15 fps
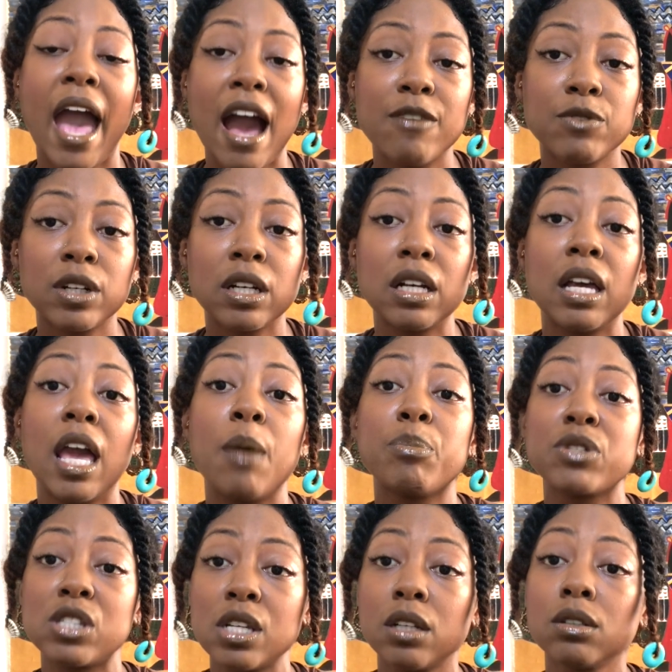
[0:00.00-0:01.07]
Africa and
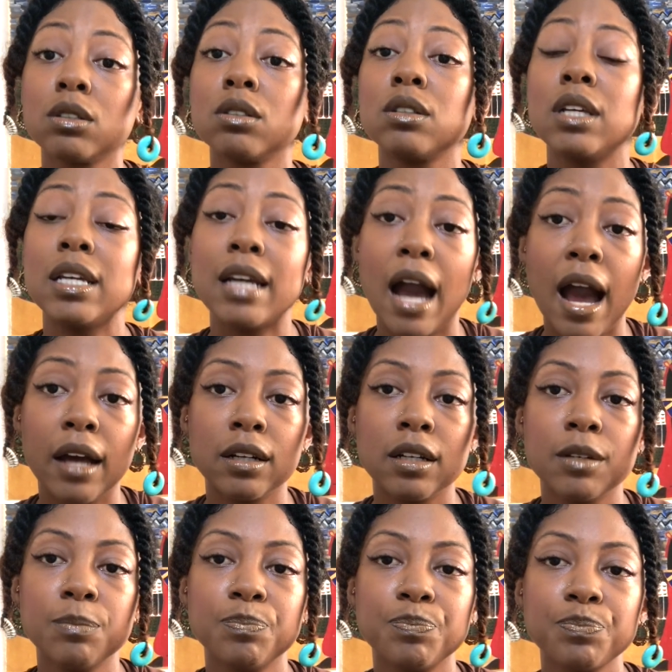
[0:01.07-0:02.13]
particularly
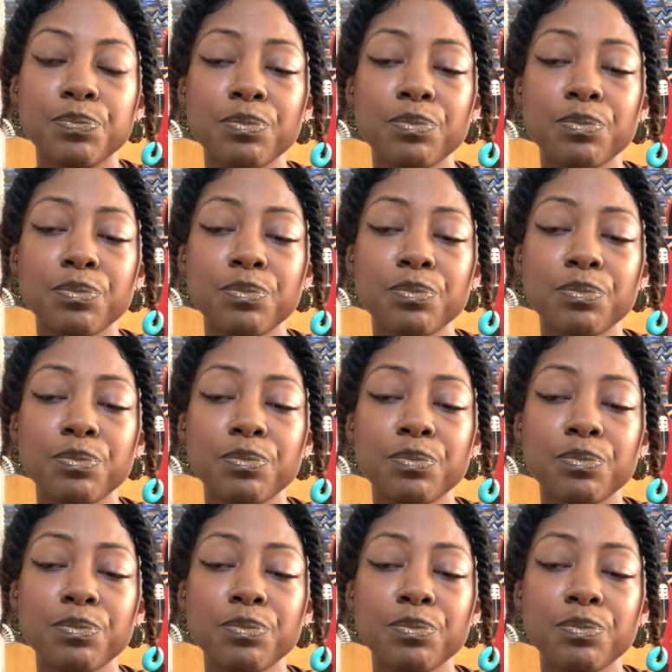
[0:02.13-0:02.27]
Ghana.